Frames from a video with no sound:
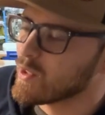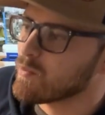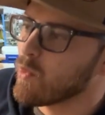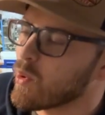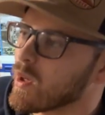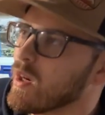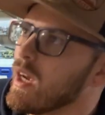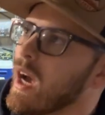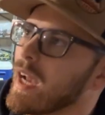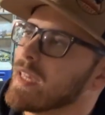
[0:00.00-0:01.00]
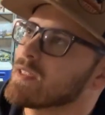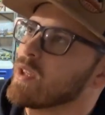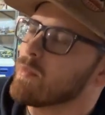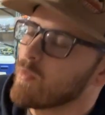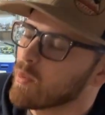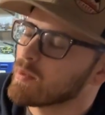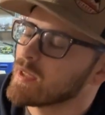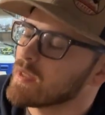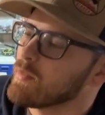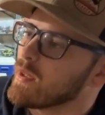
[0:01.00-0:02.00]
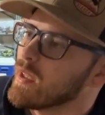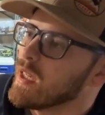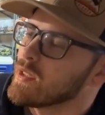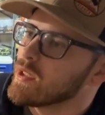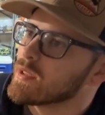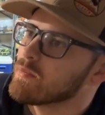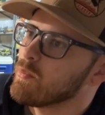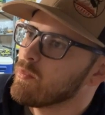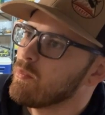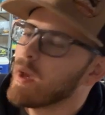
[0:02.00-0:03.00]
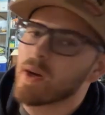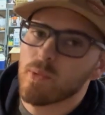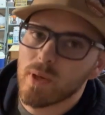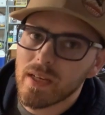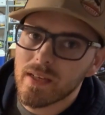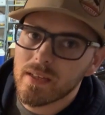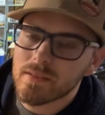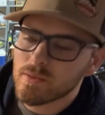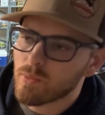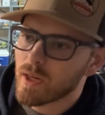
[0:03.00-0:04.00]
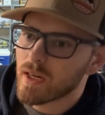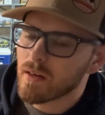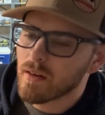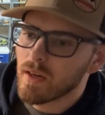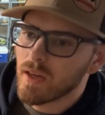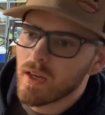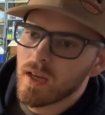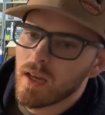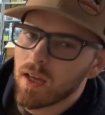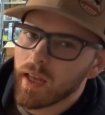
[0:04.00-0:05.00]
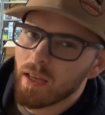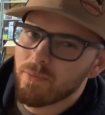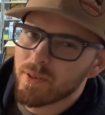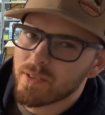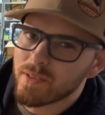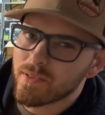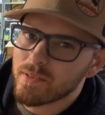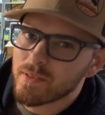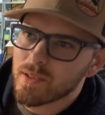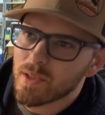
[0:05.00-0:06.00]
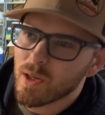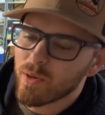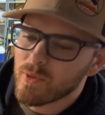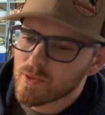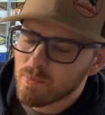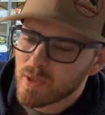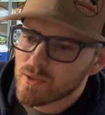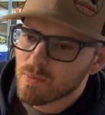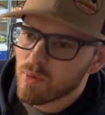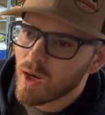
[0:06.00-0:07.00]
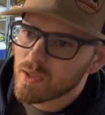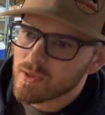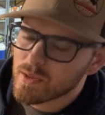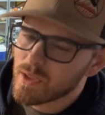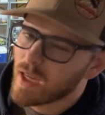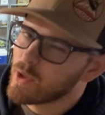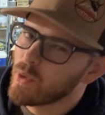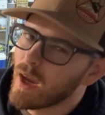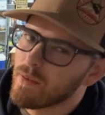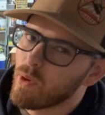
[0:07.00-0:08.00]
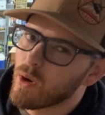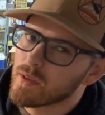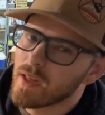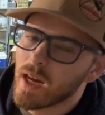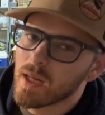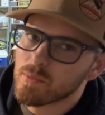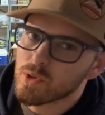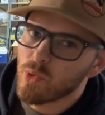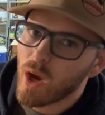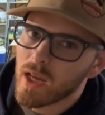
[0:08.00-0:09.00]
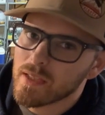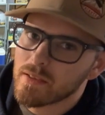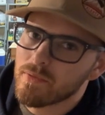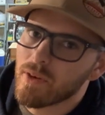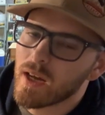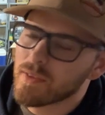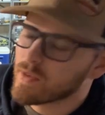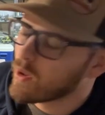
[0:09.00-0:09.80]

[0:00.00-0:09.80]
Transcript: just more, I guess not more precise, but just better readings, where if it's, if there's a bunch of brush, I do have a hard time trying to find the